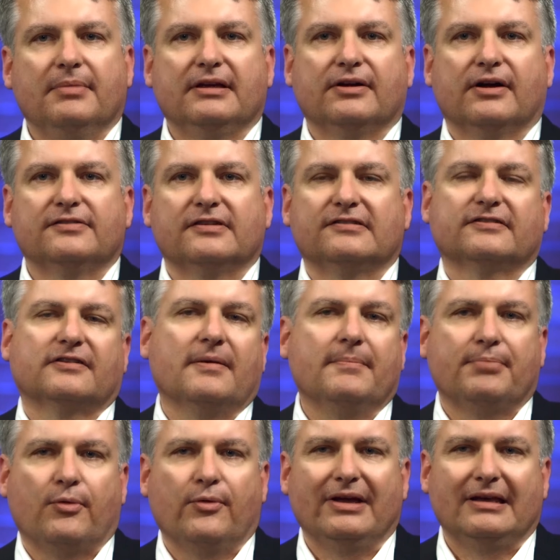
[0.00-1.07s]
because at
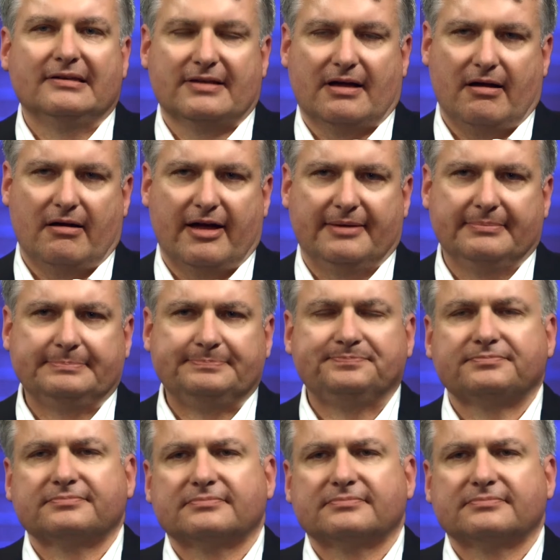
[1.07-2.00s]
some point in time,